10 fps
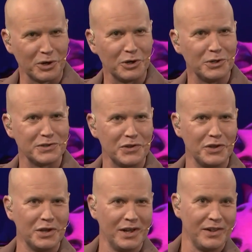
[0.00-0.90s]
world and
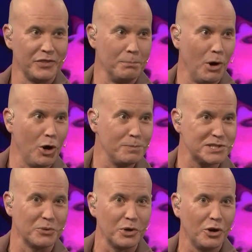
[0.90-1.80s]
the
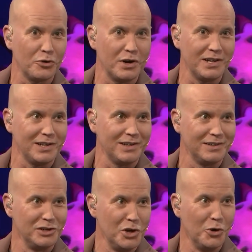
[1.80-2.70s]
mobs that we already
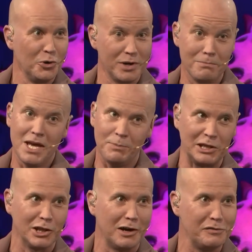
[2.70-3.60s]
know and maybe
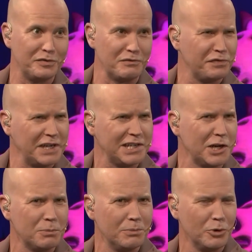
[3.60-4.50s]
love, and finding
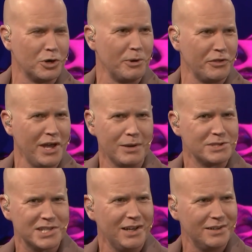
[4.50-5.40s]
out more about them.
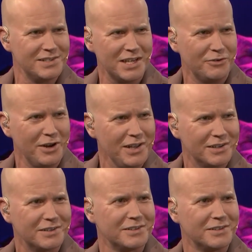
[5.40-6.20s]
Is that right?